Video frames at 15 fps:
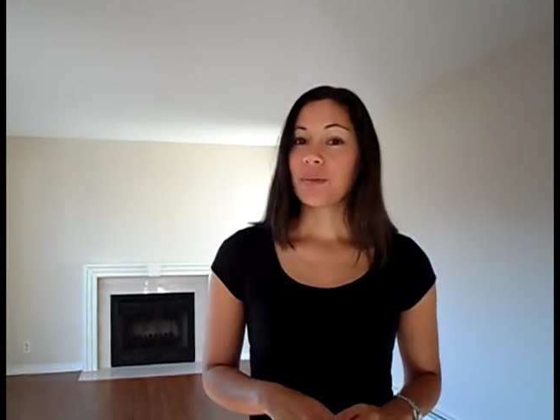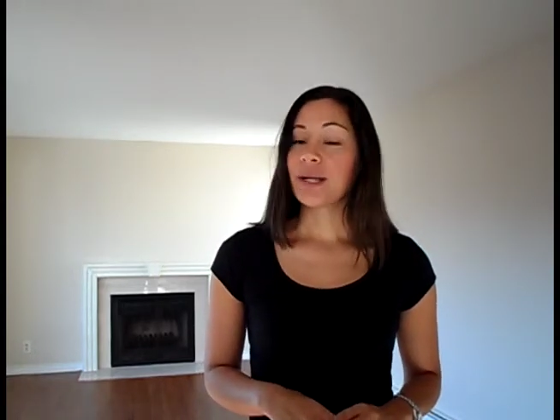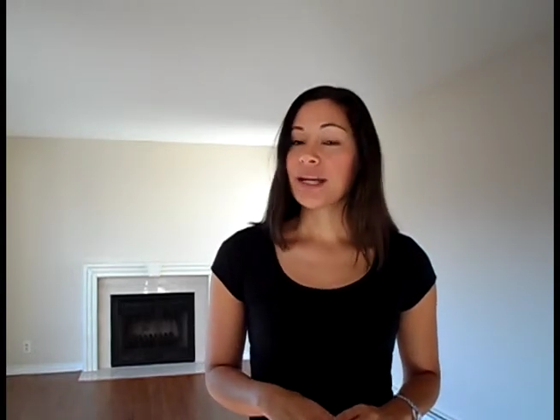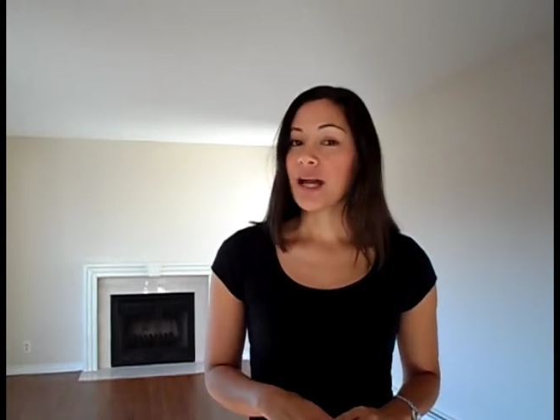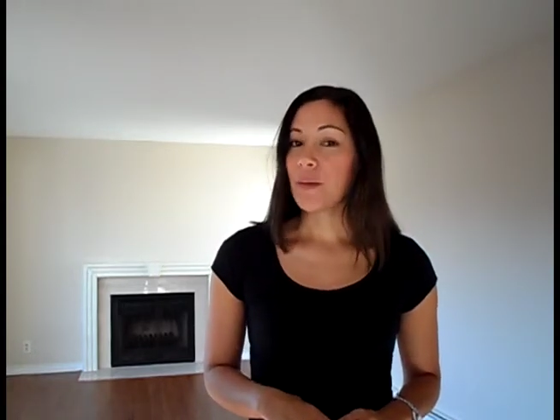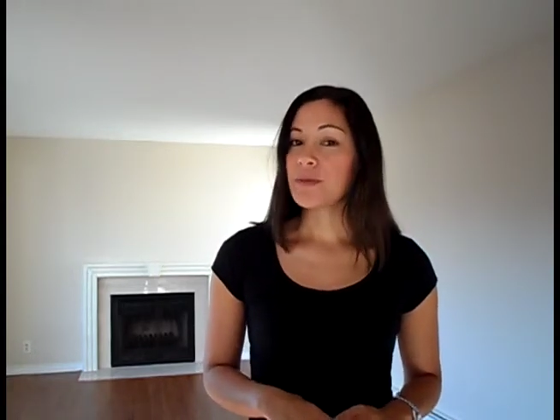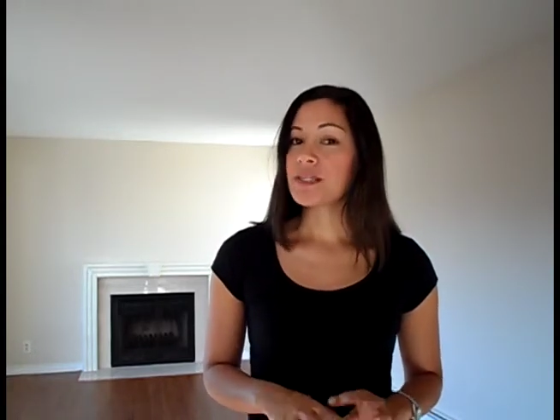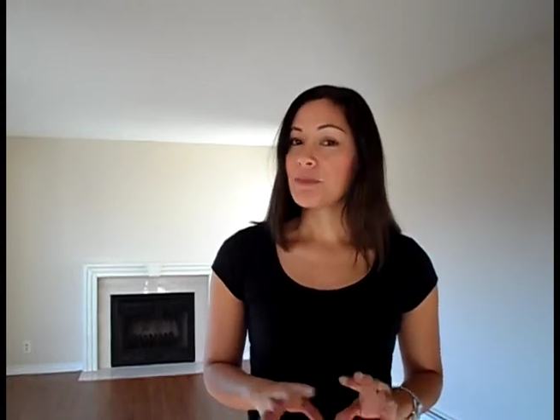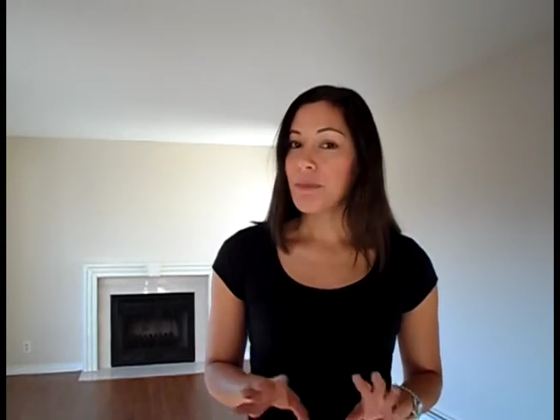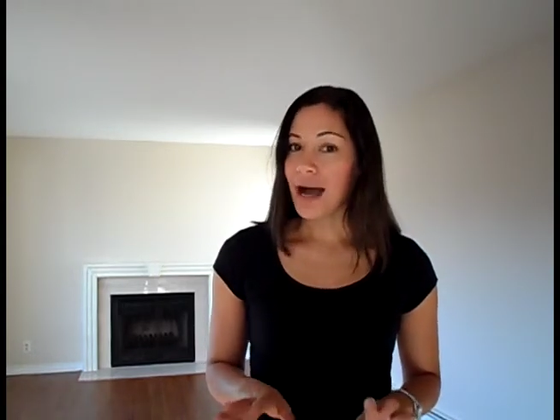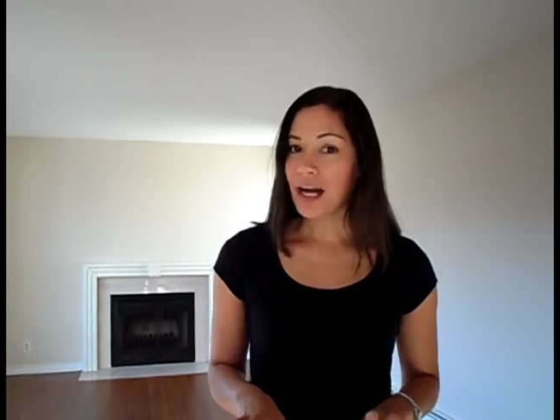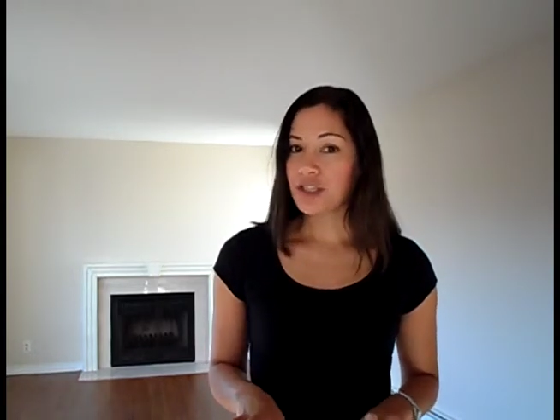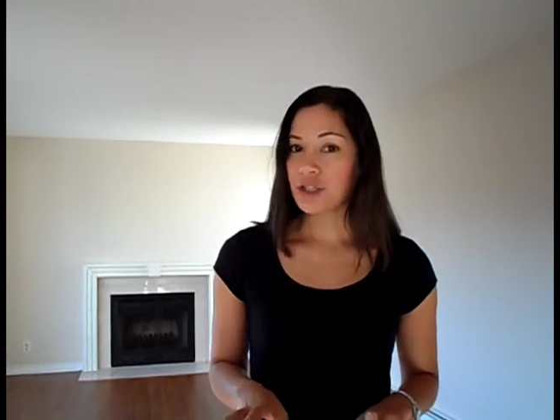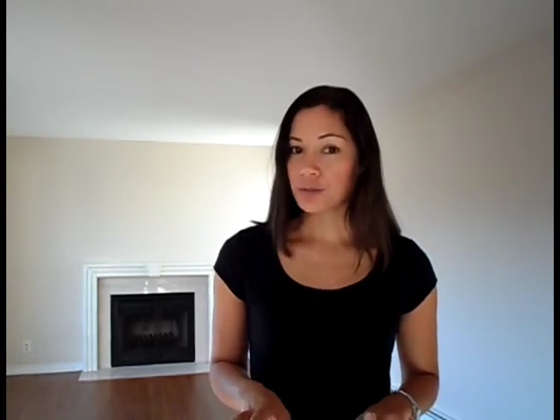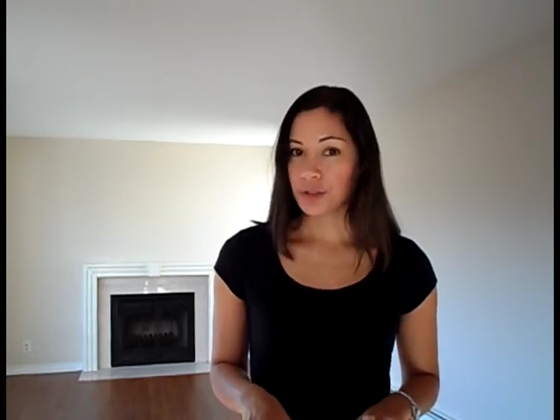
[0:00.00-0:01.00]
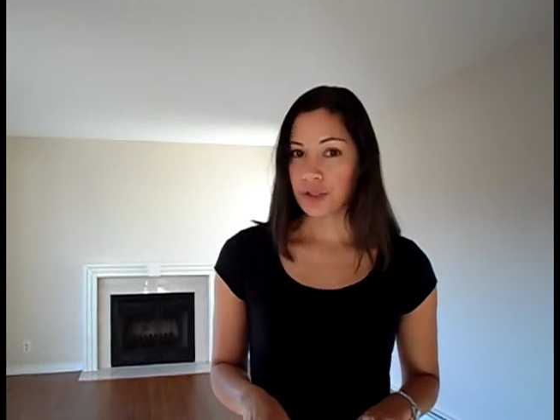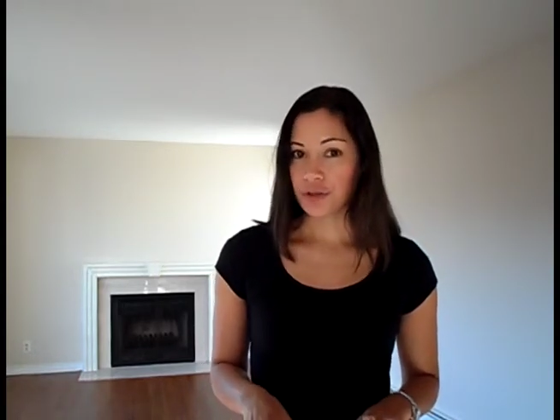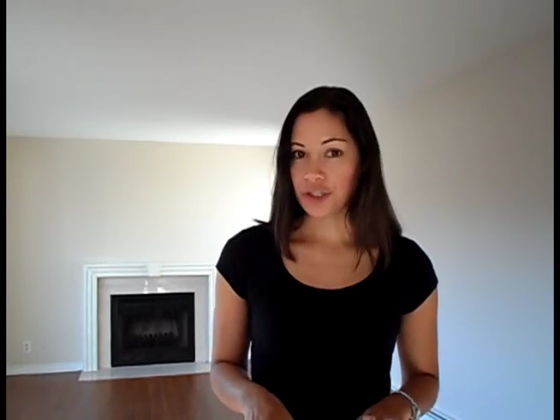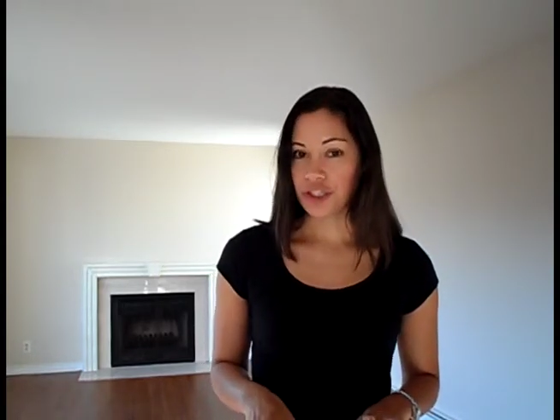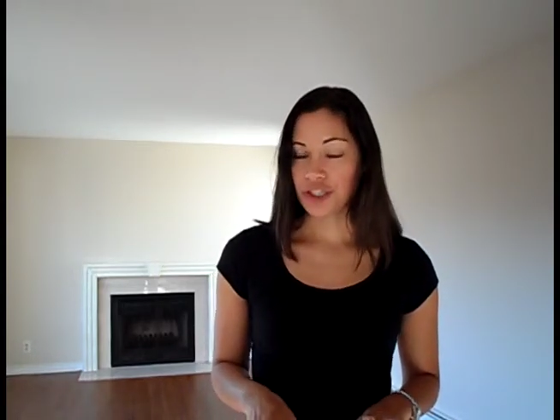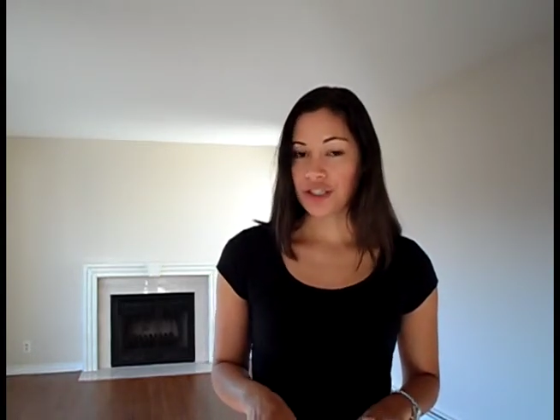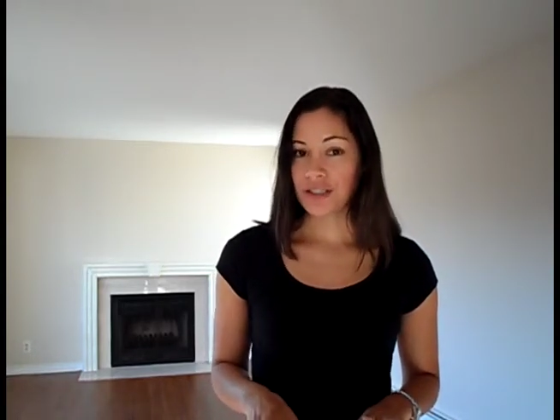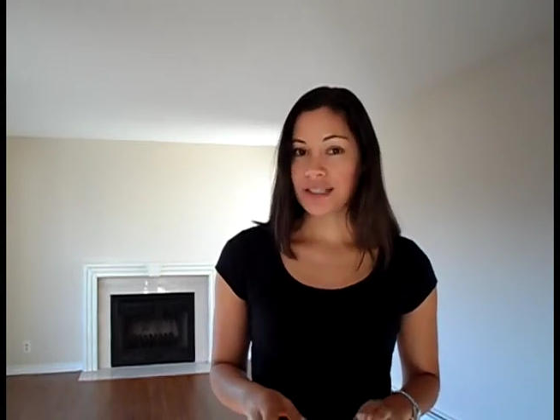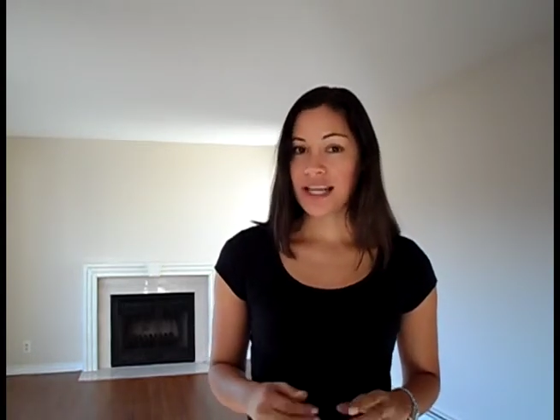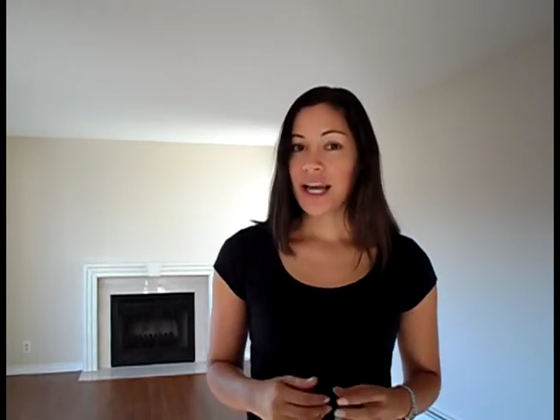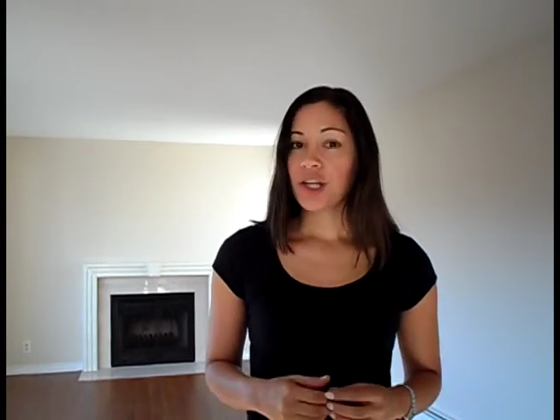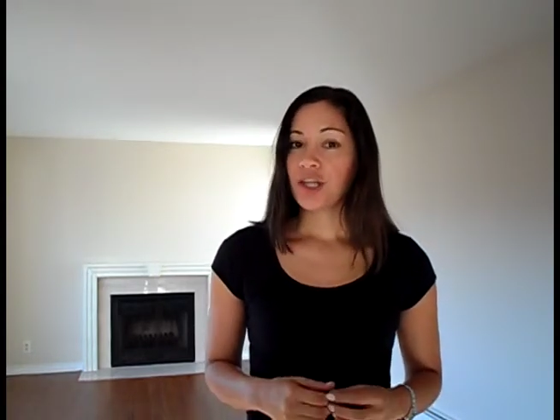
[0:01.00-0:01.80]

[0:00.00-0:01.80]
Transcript: When it comes to partial restrictions,